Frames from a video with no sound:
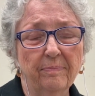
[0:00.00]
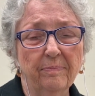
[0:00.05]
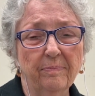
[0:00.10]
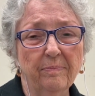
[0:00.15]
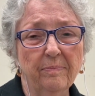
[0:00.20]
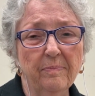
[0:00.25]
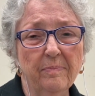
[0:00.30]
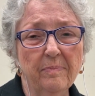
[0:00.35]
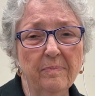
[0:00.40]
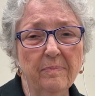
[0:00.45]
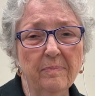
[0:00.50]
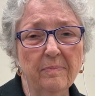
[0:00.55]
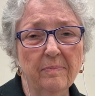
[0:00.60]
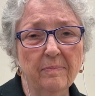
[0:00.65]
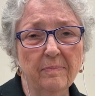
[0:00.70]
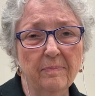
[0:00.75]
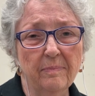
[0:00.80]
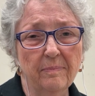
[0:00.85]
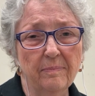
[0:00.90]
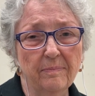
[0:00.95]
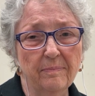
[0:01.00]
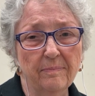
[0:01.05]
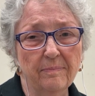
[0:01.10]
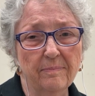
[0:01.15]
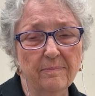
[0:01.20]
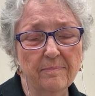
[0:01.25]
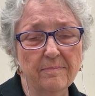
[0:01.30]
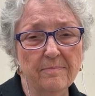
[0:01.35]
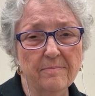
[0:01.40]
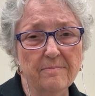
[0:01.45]

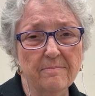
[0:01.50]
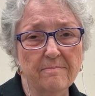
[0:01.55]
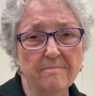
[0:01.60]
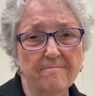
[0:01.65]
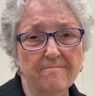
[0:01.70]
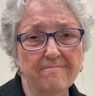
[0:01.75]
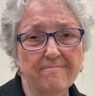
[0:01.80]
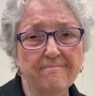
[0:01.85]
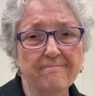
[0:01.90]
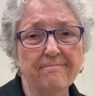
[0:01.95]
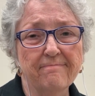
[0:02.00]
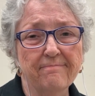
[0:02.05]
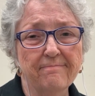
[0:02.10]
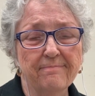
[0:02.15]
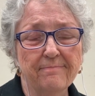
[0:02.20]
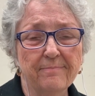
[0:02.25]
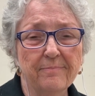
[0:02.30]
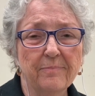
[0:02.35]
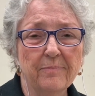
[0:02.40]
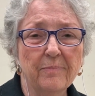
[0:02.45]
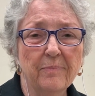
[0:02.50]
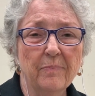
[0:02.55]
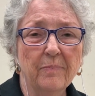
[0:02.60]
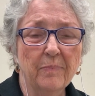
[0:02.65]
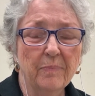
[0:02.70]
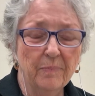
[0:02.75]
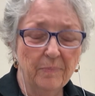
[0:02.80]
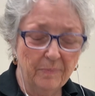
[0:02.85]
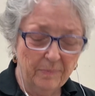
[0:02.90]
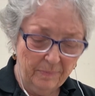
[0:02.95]

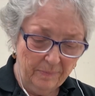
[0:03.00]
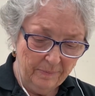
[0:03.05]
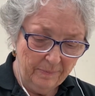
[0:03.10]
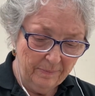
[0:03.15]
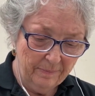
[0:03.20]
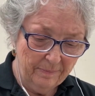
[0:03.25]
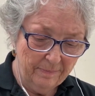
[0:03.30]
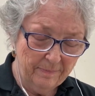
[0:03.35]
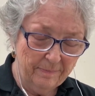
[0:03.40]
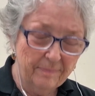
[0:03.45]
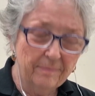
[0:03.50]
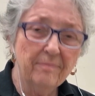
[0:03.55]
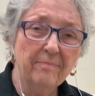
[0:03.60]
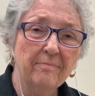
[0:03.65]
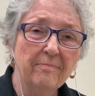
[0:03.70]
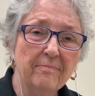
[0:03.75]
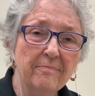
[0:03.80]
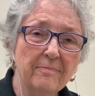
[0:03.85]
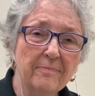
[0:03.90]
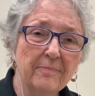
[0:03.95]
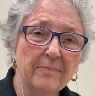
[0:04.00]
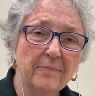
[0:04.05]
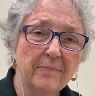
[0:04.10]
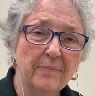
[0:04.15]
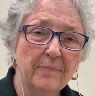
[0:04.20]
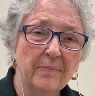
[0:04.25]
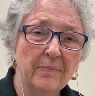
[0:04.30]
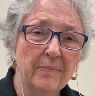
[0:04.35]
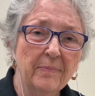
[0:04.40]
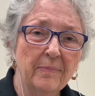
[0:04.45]

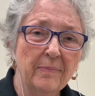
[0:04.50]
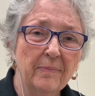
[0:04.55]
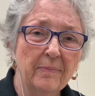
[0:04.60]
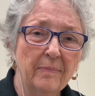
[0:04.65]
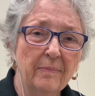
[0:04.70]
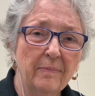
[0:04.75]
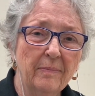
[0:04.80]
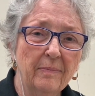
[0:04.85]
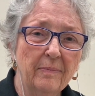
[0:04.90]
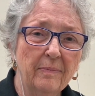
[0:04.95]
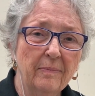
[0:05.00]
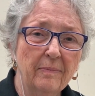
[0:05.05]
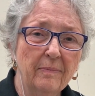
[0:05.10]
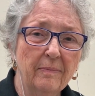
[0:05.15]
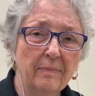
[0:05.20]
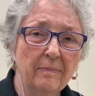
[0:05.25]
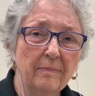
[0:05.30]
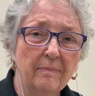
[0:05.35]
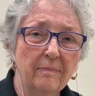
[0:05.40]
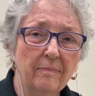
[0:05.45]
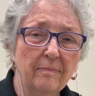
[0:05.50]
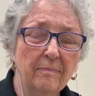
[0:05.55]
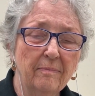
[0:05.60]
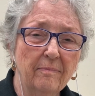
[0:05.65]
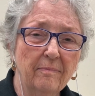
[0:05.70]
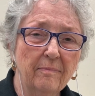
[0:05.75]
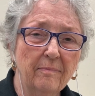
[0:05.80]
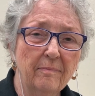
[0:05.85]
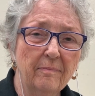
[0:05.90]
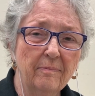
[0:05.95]

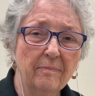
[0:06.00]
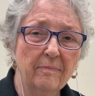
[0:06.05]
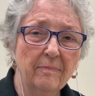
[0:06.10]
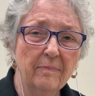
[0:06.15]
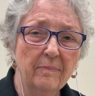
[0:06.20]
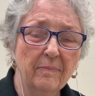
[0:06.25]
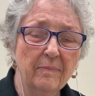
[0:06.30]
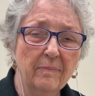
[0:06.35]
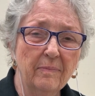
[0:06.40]
(silent)